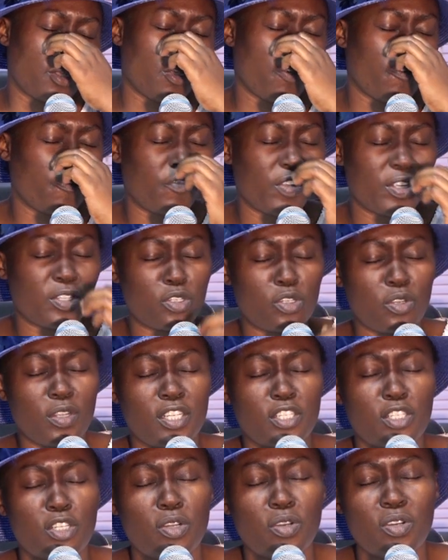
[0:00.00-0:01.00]
confessed you
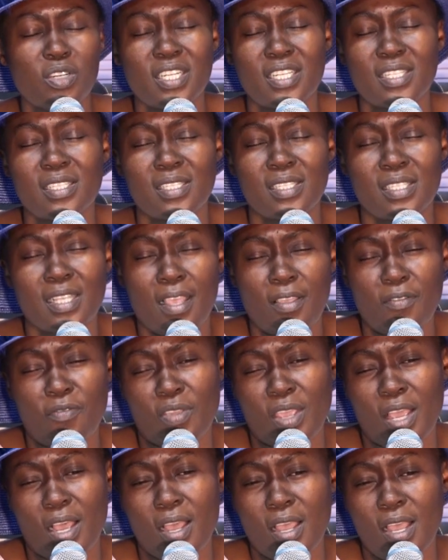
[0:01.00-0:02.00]
as Lord and
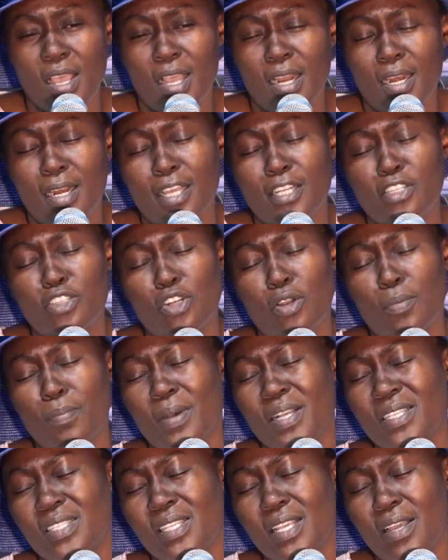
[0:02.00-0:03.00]
Savior, let your
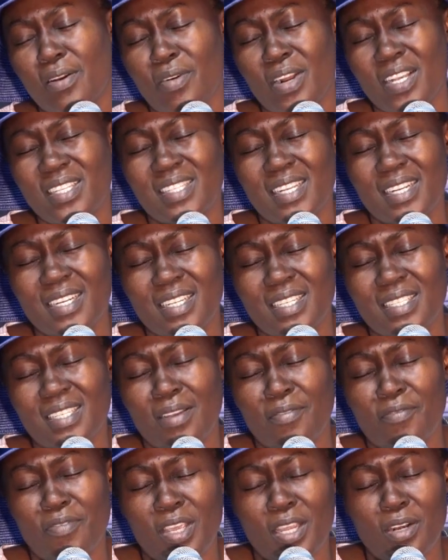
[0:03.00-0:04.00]
mercy arise and
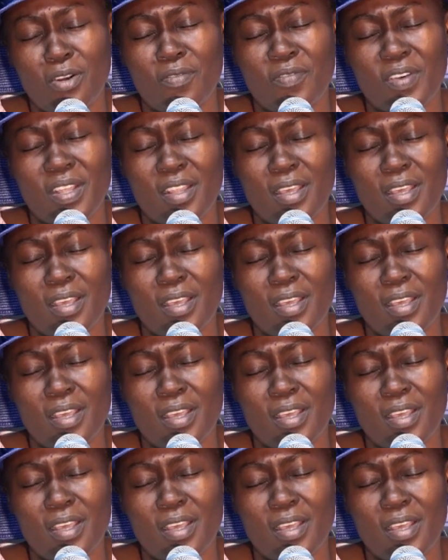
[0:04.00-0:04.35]
intervene over